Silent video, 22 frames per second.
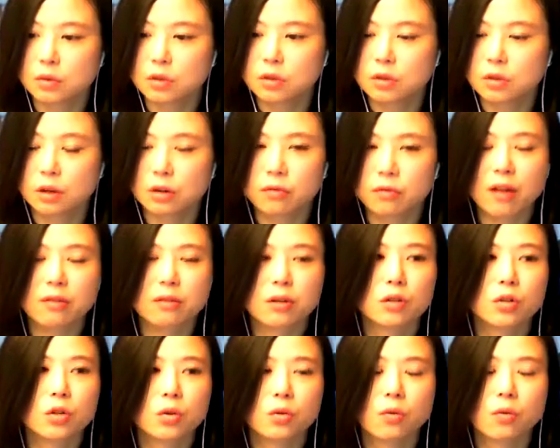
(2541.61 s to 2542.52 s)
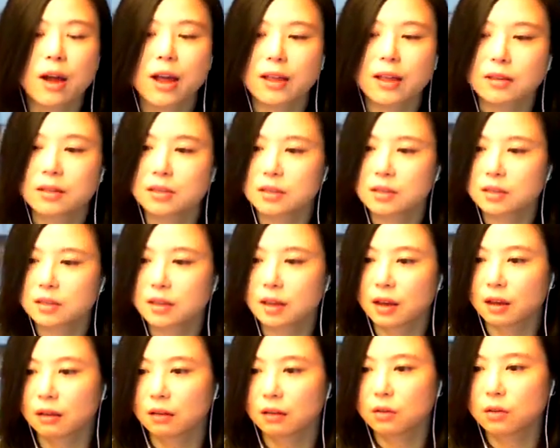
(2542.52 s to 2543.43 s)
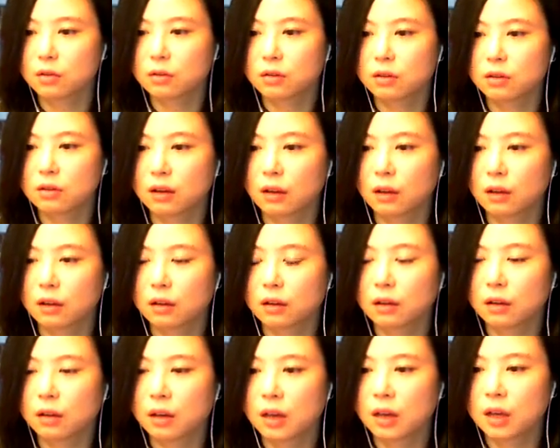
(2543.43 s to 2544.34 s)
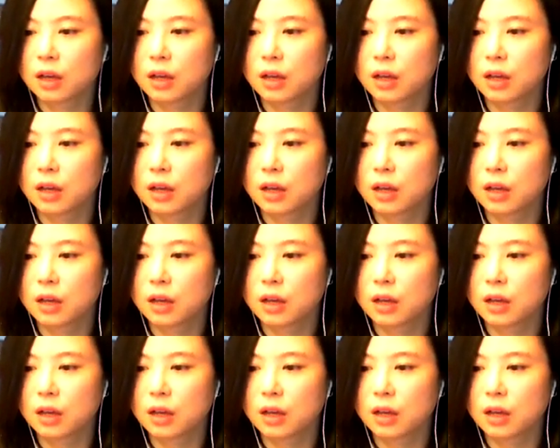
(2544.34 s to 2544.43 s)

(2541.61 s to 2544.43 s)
sort of other trends that you think